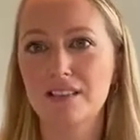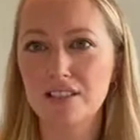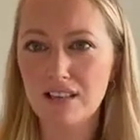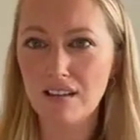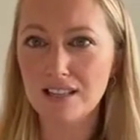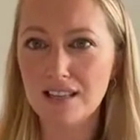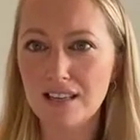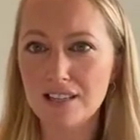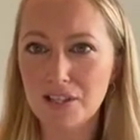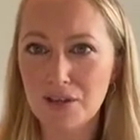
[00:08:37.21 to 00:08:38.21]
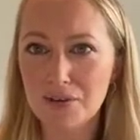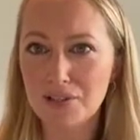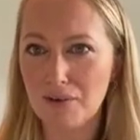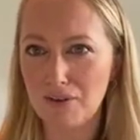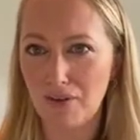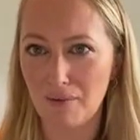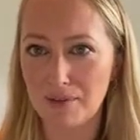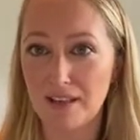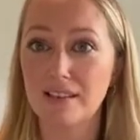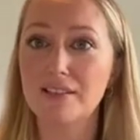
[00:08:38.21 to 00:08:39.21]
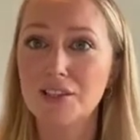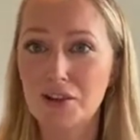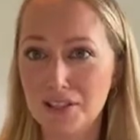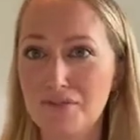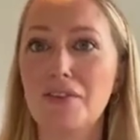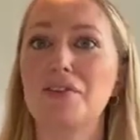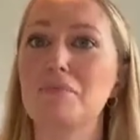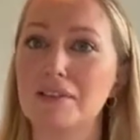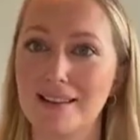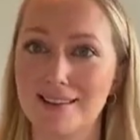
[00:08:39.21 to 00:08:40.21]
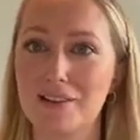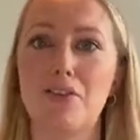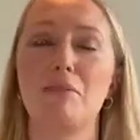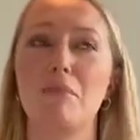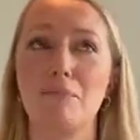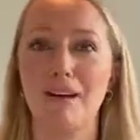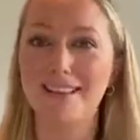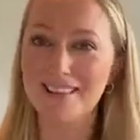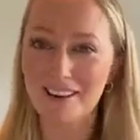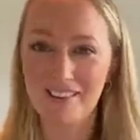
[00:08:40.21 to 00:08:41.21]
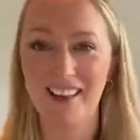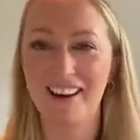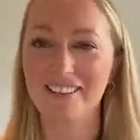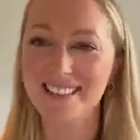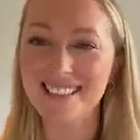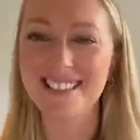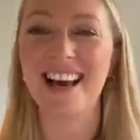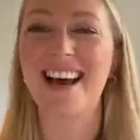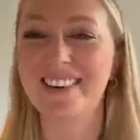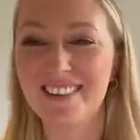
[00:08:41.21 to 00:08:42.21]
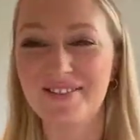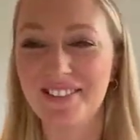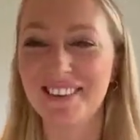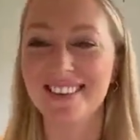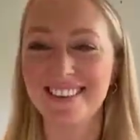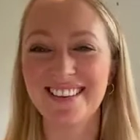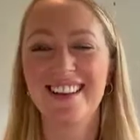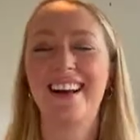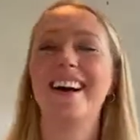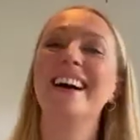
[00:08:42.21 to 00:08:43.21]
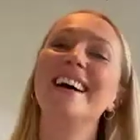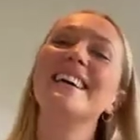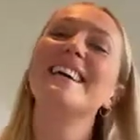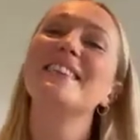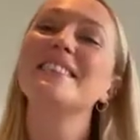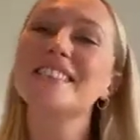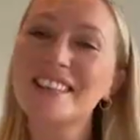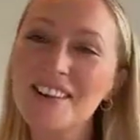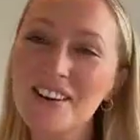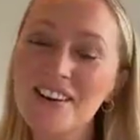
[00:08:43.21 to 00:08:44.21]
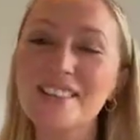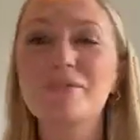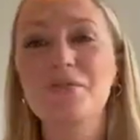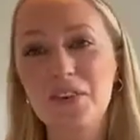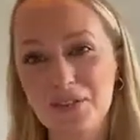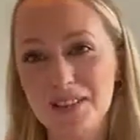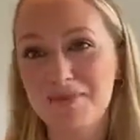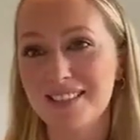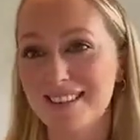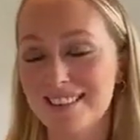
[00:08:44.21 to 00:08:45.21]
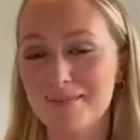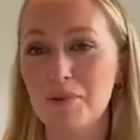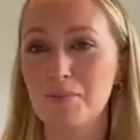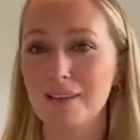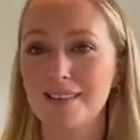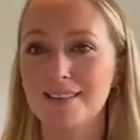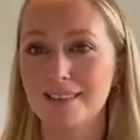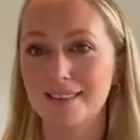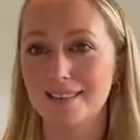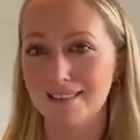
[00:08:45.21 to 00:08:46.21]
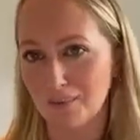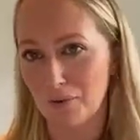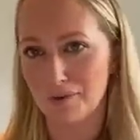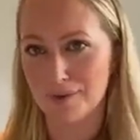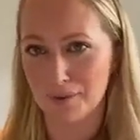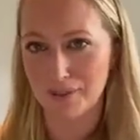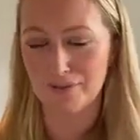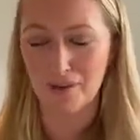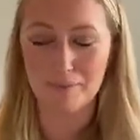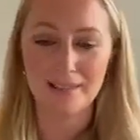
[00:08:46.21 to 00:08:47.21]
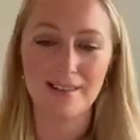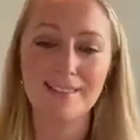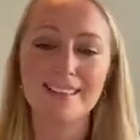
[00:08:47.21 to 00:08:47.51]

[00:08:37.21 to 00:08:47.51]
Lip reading: Did I say secure is 25%? Secure is 50%. Sorry, my math on that was terrible. Secure is 50% of the population, not 25%.